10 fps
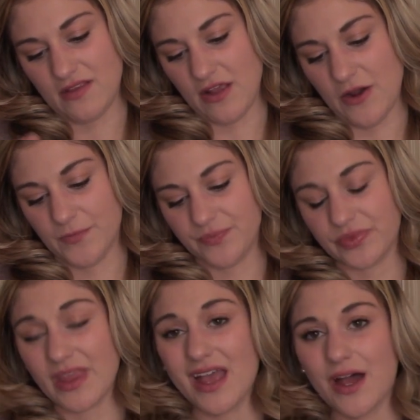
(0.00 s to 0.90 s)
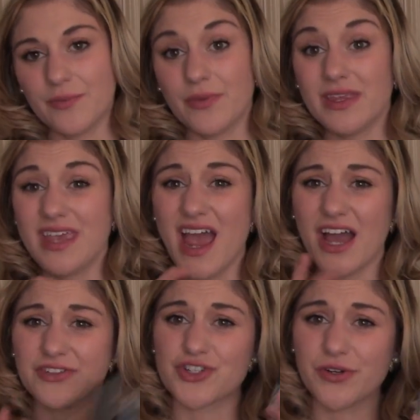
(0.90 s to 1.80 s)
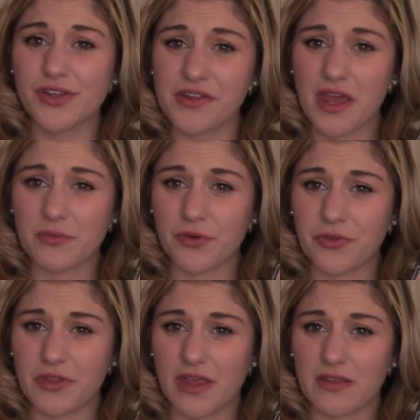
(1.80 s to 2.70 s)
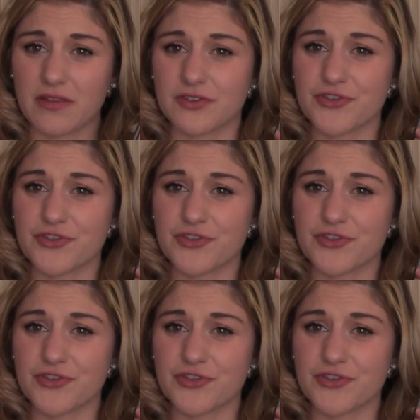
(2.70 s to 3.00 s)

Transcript: So yeah, truly like both of these.